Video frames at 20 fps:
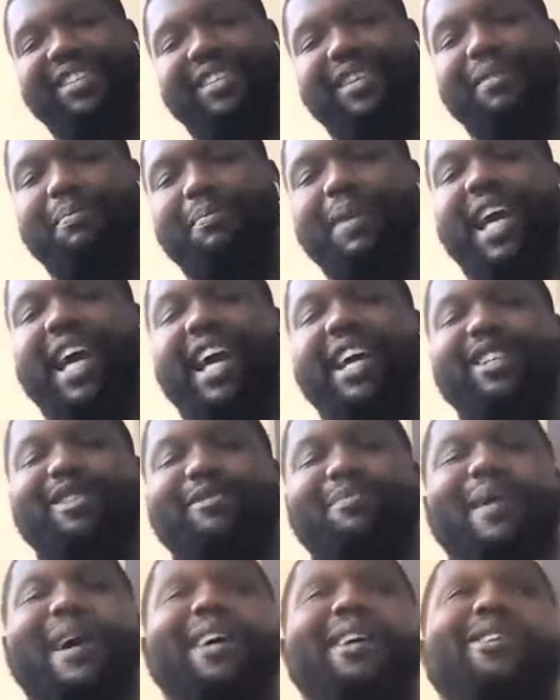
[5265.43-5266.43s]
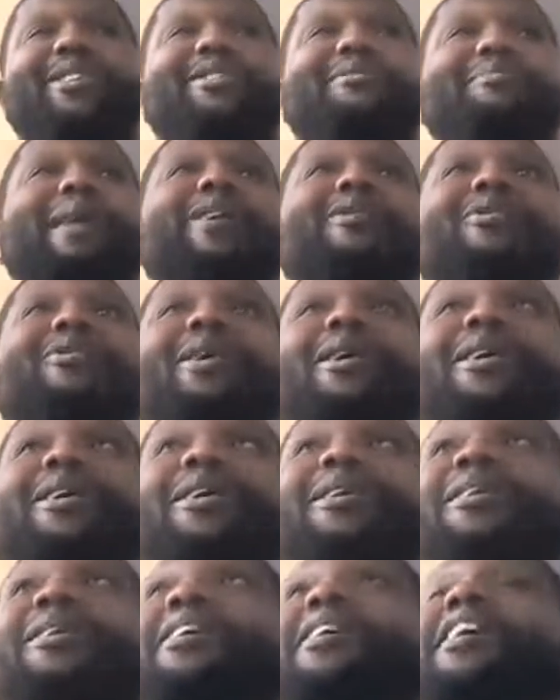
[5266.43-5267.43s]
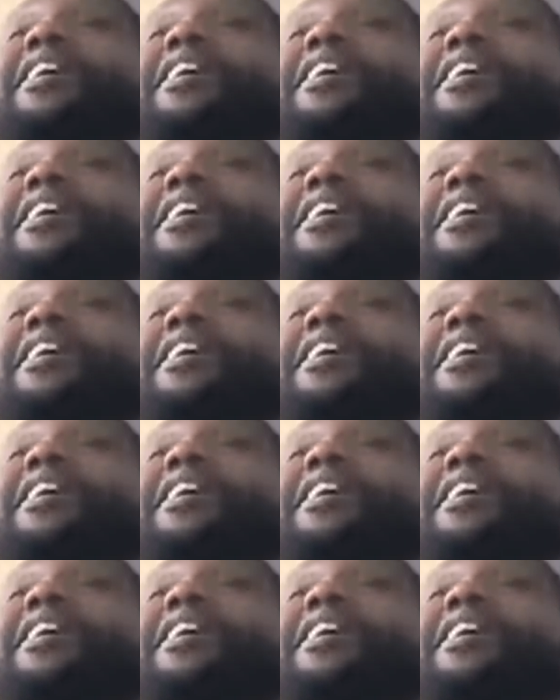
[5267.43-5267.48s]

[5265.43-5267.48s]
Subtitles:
I see a big ass spider on my wall.